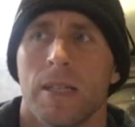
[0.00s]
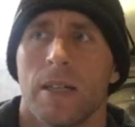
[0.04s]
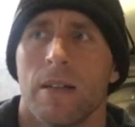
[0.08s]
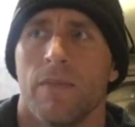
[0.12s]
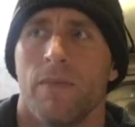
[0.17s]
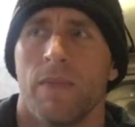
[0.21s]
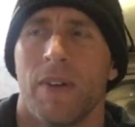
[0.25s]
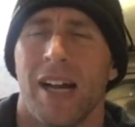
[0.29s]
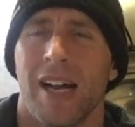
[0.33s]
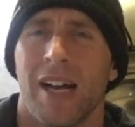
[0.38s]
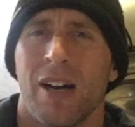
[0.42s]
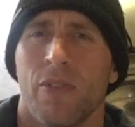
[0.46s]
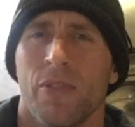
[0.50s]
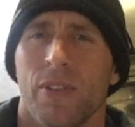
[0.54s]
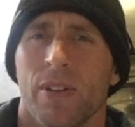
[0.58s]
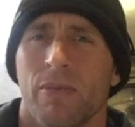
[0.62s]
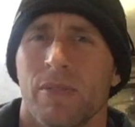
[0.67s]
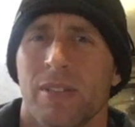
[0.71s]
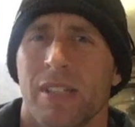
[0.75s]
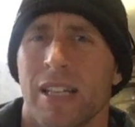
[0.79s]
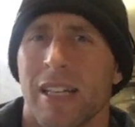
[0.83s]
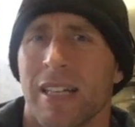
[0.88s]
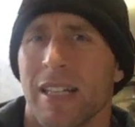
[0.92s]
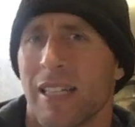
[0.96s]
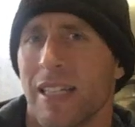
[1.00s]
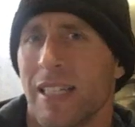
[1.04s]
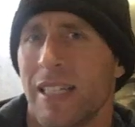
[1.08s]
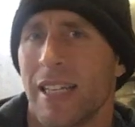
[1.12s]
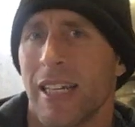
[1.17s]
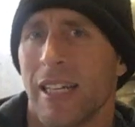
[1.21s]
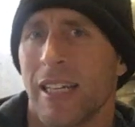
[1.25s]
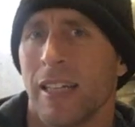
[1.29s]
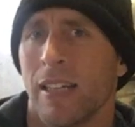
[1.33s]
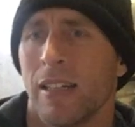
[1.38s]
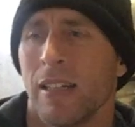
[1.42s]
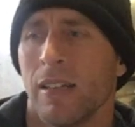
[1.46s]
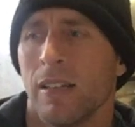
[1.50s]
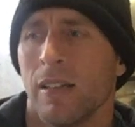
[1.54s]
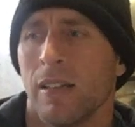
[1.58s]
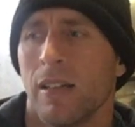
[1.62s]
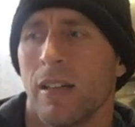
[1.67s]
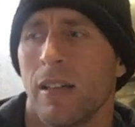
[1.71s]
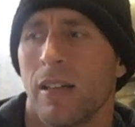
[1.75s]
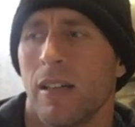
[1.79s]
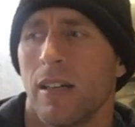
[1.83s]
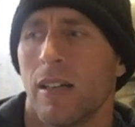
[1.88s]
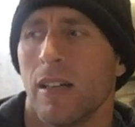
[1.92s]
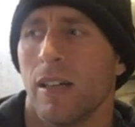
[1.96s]
valve that was kind of sticking.
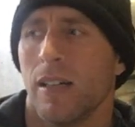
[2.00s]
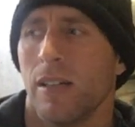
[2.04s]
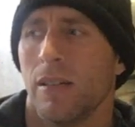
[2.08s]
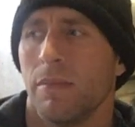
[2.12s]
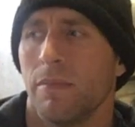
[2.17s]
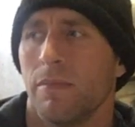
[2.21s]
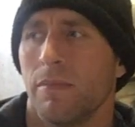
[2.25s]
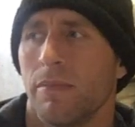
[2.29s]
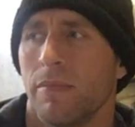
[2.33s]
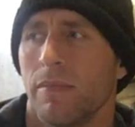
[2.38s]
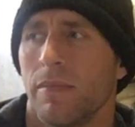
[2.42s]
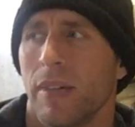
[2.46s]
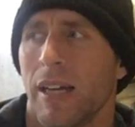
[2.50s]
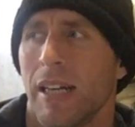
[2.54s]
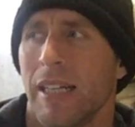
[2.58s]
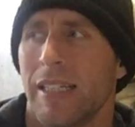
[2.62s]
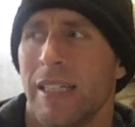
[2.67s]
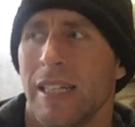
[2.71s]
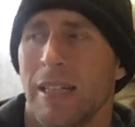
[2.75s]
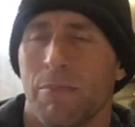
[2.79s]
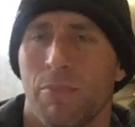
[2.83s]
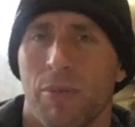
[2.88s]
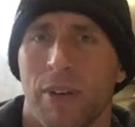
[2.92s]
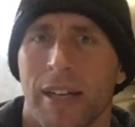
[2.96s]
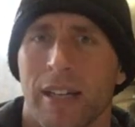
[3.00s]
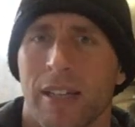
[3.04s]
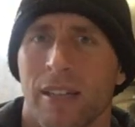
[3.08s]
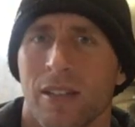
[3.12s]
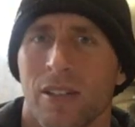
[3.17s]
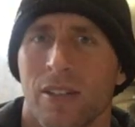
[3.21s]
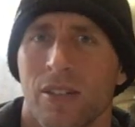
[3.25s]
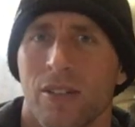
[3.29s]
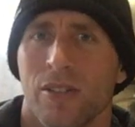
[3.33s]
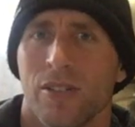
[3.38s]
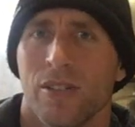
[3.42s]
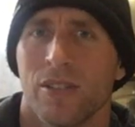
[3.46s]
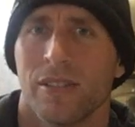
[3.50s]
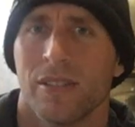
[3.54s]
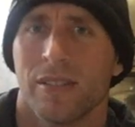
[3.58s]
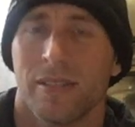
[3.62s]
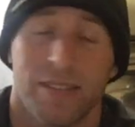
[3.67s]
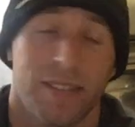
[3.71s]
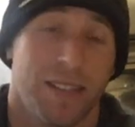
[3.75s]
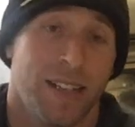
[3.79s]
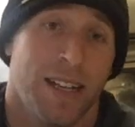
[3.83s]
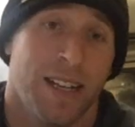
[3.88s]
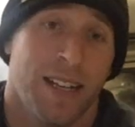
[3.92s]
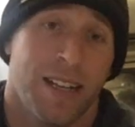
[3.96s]
I did break it loose.
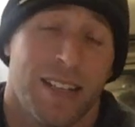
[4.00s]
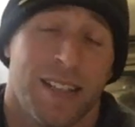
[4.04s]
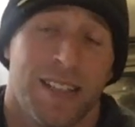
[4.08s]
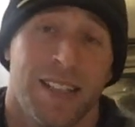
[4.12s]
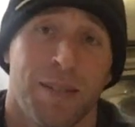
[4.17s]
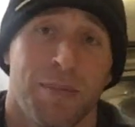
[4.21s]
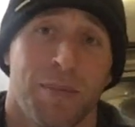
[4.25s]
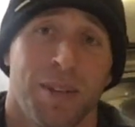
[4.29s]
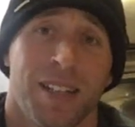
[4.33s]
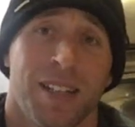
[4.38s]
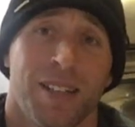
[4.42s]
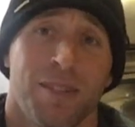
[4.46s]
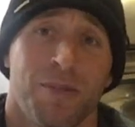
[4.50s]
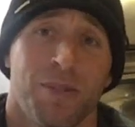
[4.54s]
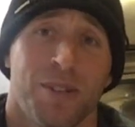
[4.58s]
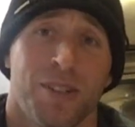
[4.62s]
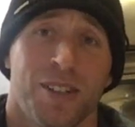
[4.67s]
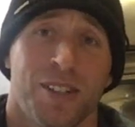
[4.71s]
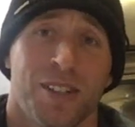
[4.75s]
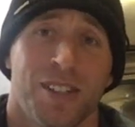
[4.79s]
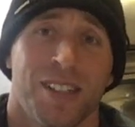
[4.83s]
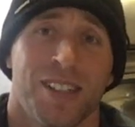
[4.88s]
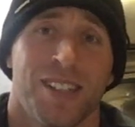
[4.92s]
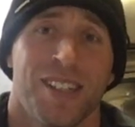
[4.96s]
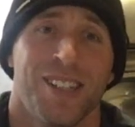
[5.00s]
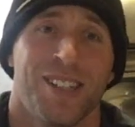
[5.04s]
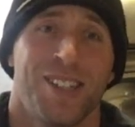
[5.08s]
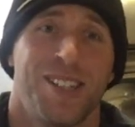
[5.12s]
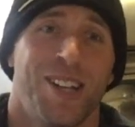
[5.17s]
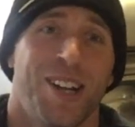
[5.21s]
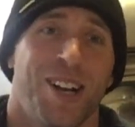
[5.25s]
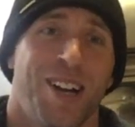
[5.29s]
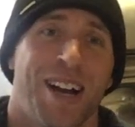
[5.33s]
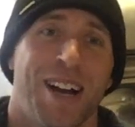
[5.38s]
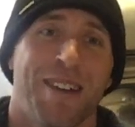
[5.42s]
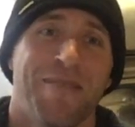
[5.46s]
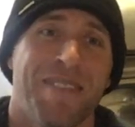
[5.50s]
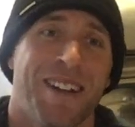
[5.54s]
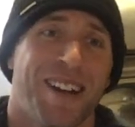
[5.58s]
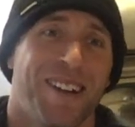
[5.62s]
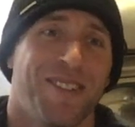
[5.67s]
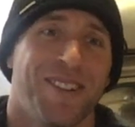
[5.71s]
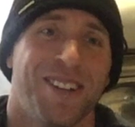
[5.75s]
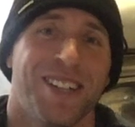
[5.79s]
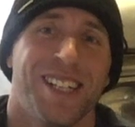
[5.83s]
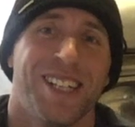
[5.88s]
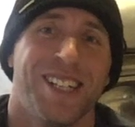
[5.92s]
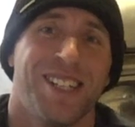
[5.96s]
It seemed to get worse. So I'm not
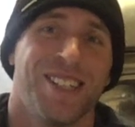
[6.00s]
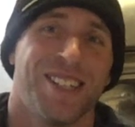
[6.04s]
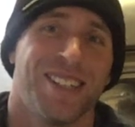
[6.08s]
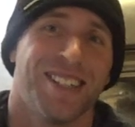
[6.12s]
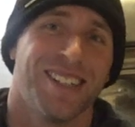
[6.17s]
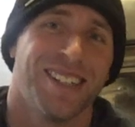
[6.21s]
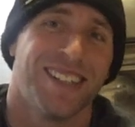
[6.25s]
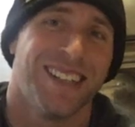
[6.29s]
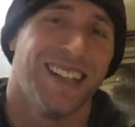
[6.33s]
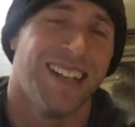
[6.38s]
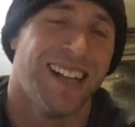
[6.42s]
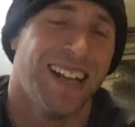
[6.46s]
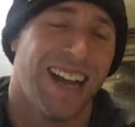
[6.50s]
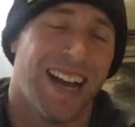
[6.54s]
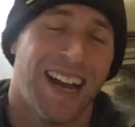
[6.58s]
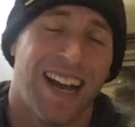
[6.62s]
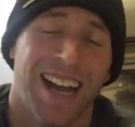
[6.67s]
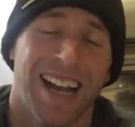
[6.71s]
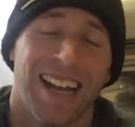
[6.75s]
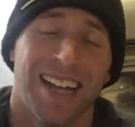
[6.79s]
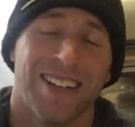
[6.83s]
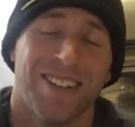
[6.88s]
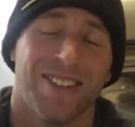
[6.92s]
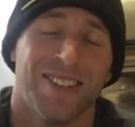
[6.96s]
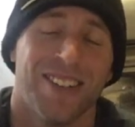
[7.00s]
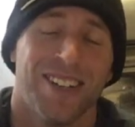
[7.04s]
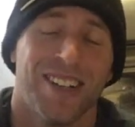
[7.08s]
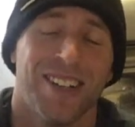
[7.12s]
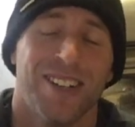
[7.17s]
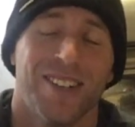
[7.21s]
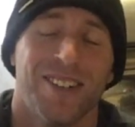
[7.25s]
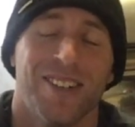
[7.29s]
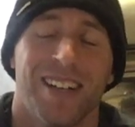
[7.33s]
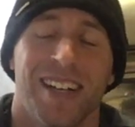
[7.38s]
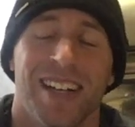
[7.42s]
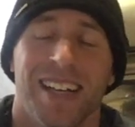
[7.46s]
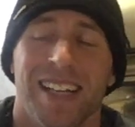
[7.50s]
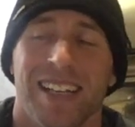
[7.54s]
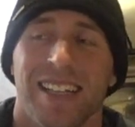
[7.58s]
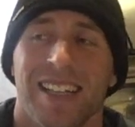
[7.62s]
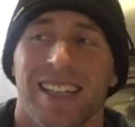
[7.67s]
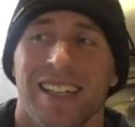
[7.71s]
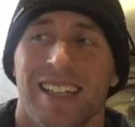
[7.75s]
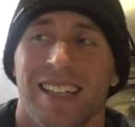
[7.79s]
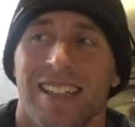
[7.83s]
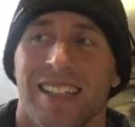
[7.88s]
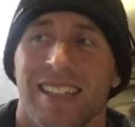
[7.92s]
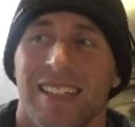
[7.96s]
really sure. I don't know.
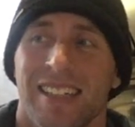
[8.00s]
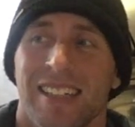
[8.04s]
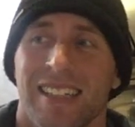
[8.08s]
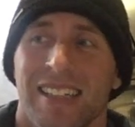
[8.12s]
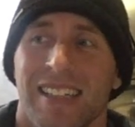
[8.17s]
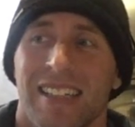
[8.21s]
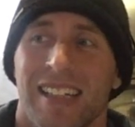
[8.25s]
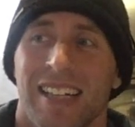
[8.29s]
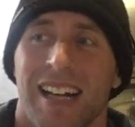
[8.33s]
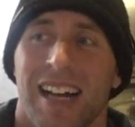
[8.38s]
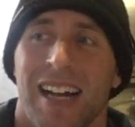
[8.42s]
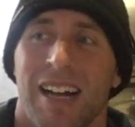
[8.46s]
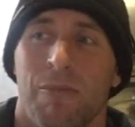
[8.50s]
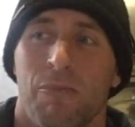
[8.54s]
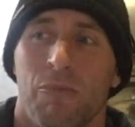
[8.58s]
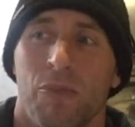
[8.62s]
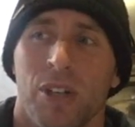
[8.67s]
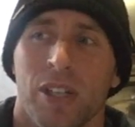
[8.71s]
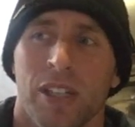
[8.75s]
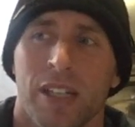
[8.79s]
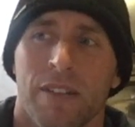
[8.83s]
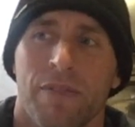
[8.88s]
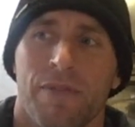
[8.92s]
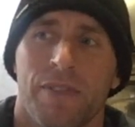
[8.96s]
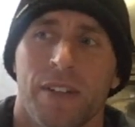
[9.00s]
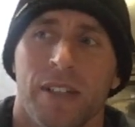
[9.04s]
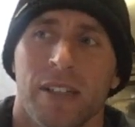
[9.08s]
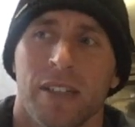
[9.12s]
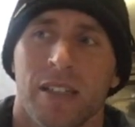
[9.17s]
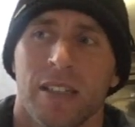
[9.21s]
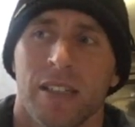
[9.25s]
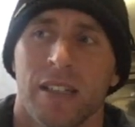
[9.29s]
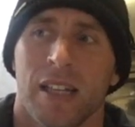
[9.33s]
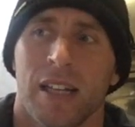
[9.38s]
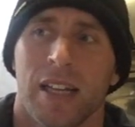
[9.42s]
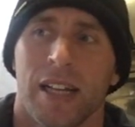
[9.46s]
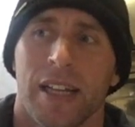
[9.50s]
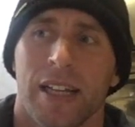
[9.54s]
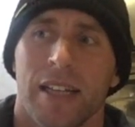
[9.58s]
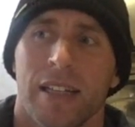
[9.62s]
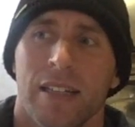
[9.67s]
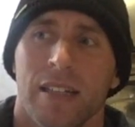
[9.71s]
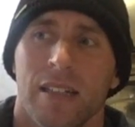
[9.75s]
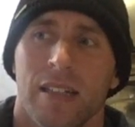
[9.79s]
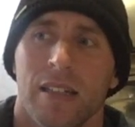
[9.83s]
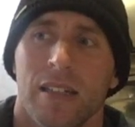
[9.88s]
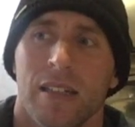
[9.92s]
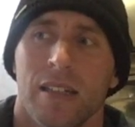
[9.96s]
I'm really feeling like
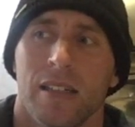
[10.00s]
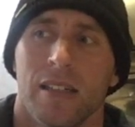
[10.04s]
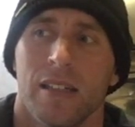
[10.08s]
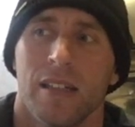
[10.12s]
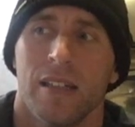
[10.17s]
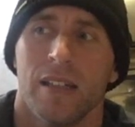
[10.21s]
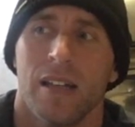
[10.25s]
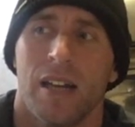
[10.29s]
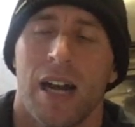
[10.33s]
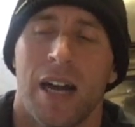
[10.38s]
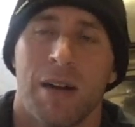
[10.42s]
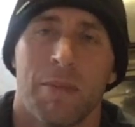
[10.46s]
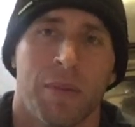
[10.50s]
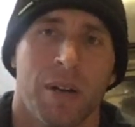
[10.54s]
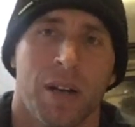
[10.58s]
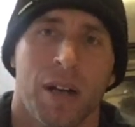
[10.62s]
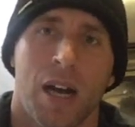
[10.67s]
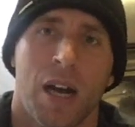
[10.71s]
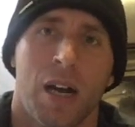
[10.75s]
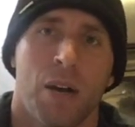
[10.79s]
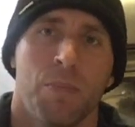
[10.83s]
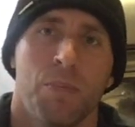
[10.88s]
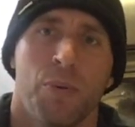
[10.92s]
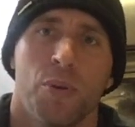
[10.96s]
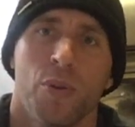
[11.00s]
I'll